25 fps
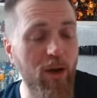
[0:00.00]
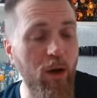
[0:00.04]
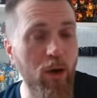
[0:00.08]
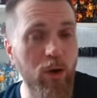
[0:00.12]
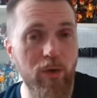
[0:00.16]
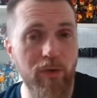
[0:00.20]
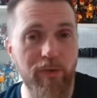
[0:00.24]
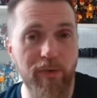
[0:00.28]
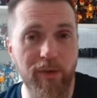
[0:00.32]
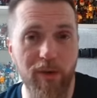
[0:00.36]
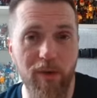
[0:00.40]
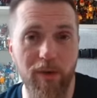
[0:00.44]

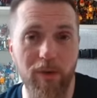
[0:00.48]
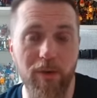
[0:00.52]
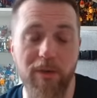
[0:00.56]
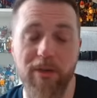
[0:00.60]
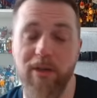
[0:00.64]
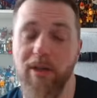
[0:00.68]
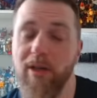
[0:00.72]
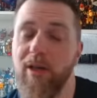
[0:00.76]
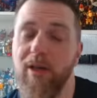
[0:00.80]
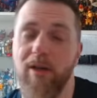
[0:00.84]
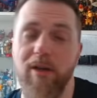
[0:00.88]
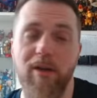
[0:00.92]
Overlord.
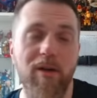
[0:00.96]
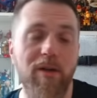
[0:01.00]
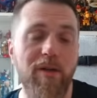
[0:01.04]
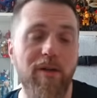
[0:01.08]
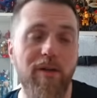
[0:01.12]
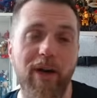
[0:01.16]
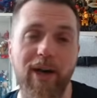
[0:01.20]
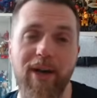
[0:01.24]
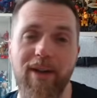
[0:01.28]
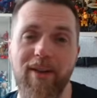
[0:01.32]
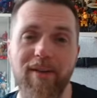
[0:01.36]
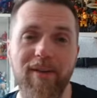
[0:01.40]

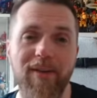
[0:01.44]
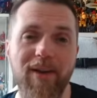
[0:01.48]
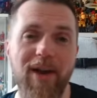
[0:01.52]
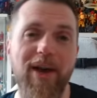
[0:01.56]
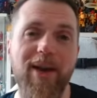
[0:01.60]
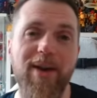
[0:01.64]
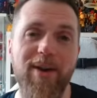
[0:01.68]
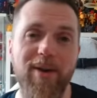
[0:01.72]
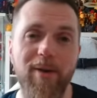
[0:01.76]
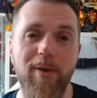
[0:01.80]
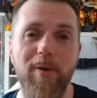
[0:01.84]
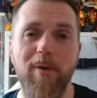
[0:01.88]
Alright, look, I
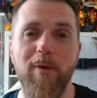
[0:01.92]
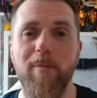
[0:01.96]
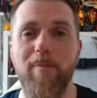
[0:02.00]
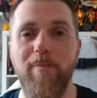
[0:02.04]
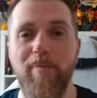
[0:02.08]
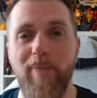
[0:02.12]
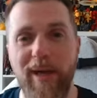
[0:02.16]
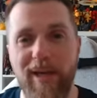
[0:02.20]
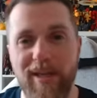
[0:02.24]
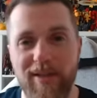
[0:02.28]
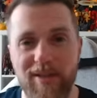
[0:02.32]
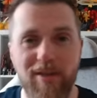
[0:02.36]
know
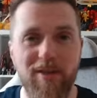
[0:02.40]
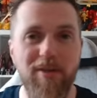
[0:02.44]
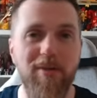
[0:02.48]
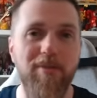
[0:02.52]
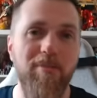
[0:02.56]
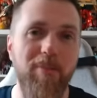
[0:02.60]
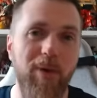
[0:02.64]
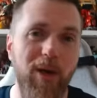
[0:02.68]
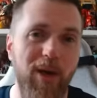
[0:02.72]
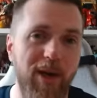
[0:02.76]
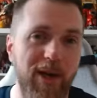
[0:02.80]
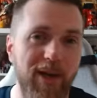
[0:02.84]
Bits
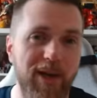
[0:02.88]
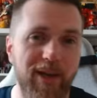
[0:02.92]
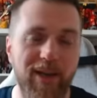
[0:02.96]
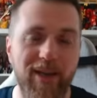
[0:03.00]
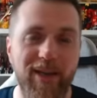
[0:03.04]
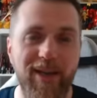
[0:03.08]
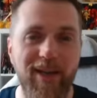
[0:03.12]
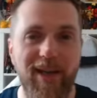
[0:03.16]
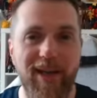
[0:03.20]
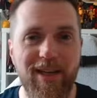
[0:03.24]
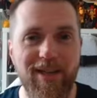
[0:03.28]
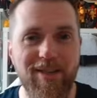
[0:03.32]
combine and
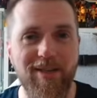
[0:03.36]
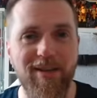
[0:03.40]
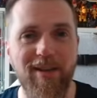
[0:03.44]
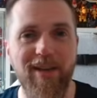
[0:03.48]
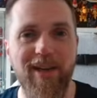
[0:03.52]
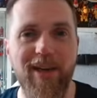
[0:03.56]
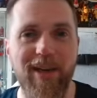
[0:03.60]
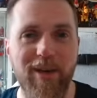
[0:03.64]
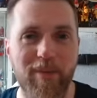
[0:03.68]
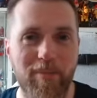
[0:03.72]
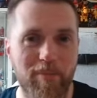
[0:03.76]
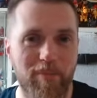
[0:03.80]
he has
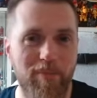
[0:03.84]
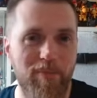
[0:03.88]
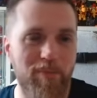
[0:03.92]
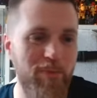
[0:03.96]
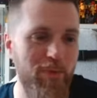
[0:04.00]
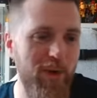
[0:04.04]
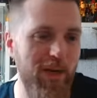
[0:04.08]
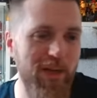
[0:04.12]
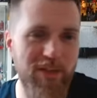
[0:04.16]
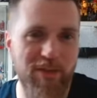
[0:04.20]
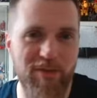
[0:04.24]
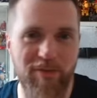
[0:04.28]
like
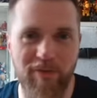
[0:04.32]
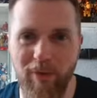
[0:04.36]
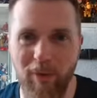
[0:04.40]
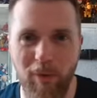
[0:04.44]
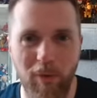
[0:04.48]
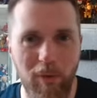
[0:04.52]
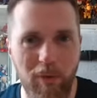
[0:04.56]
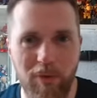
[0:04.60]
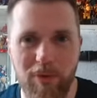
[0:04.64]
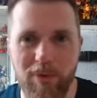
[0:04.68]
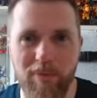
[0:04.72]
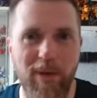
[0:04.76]
Breast Force,